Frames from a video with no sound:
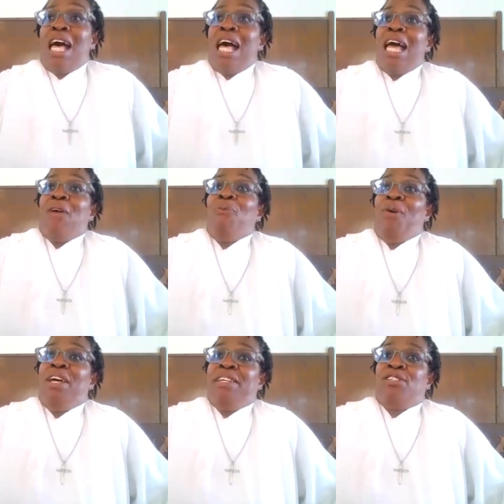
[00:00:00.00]
I
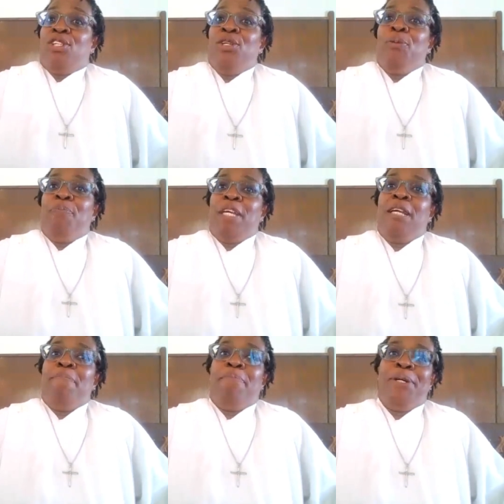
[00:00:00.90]
want to
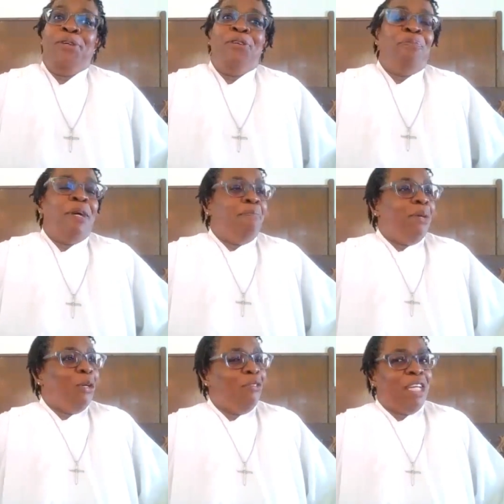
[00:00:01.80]
be moved, but
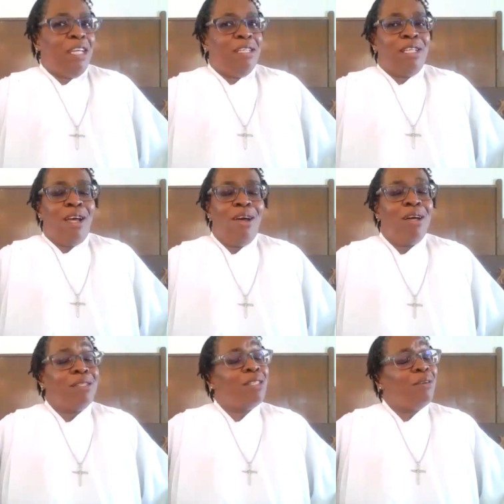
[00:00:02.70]
moving is
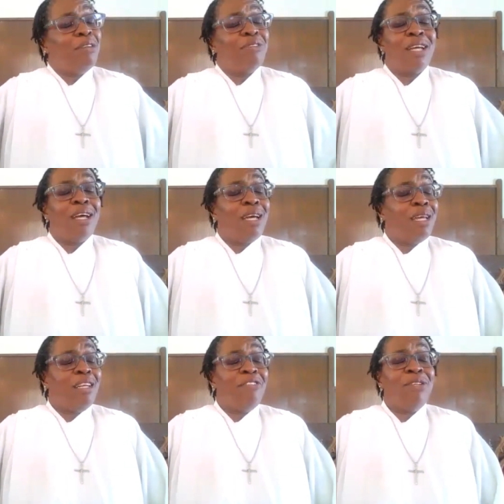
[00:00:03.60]
hard. So, if
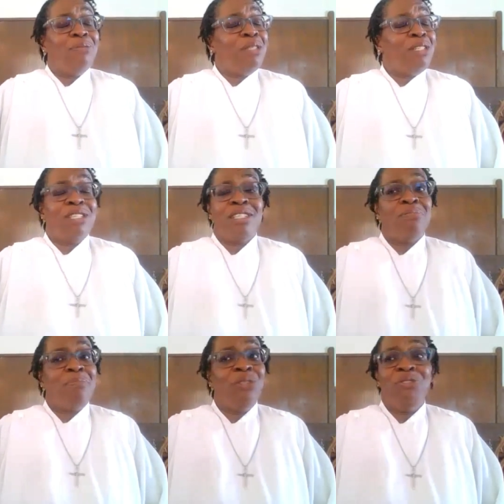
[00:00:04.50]
God, if you would just
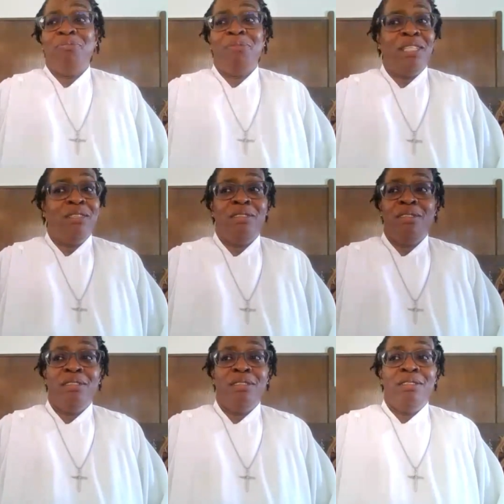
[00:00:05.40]
move me,
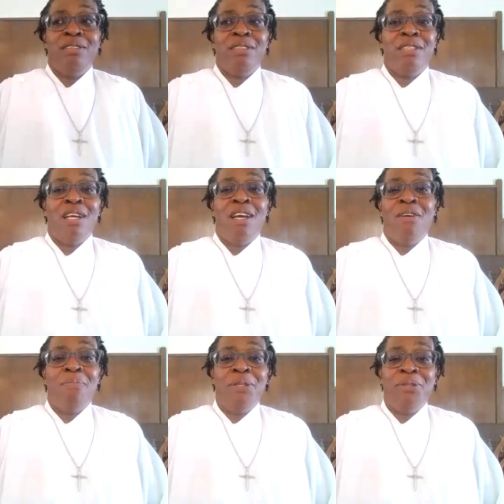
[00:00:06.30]

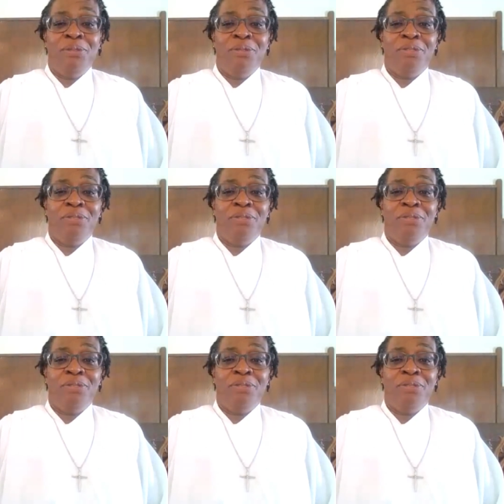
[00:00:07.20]
I'll move.